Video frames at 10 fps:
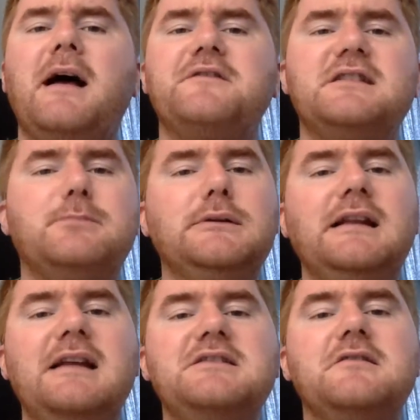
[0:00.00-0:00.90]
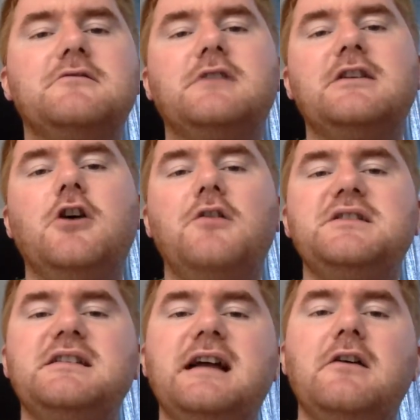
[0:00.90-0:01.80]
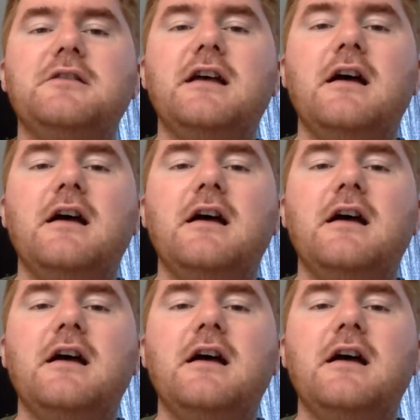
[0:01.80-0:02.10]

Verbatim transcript: There's plenty of great content out there.